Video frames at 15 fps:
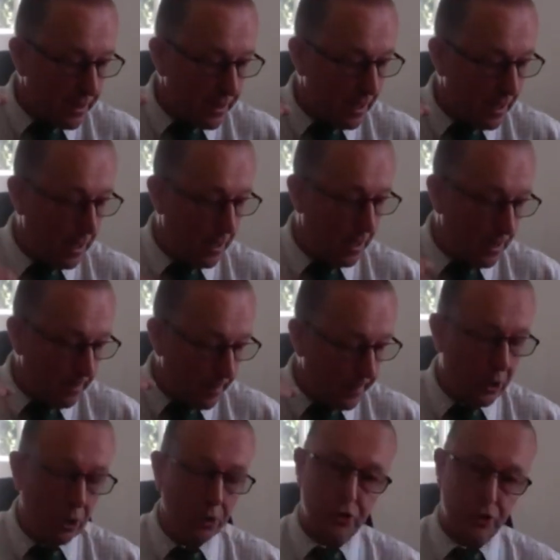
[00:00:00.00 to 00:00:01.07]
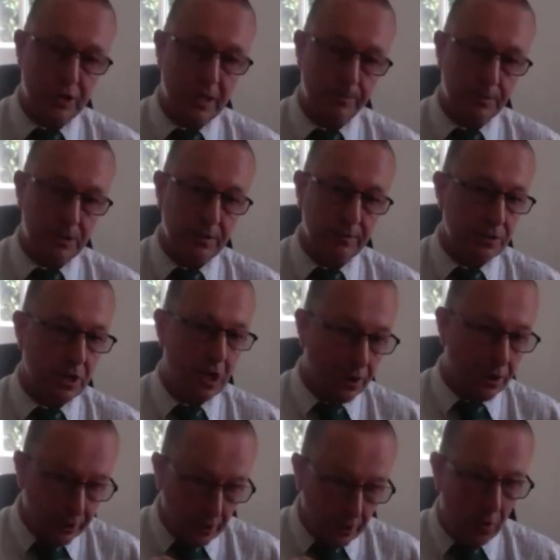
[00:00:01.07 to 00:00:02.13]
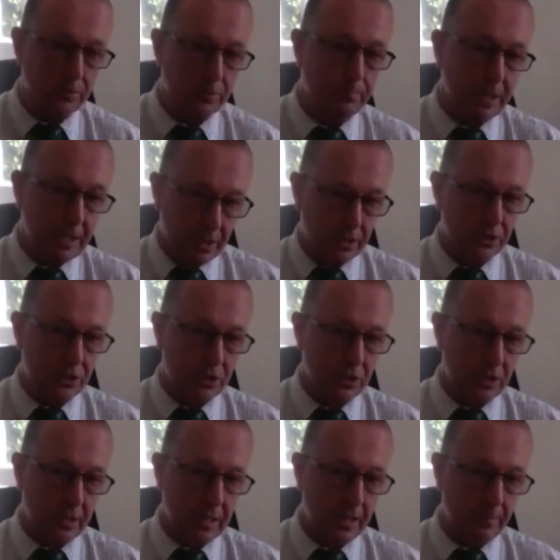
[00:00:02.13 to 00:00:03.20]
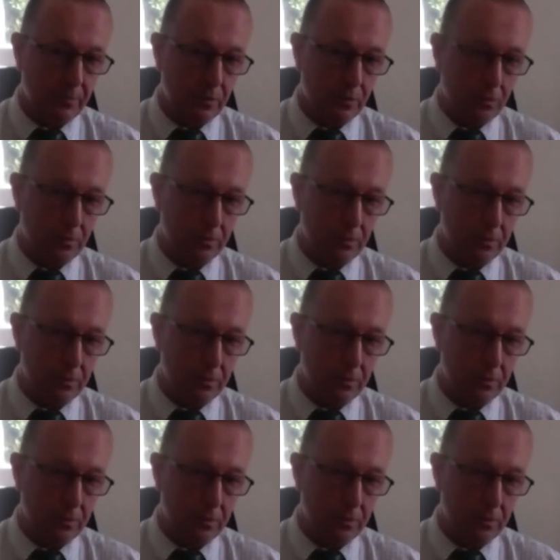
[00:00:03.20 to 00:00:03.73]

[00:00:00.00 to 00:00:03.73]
contraceptives are not being considered anymore.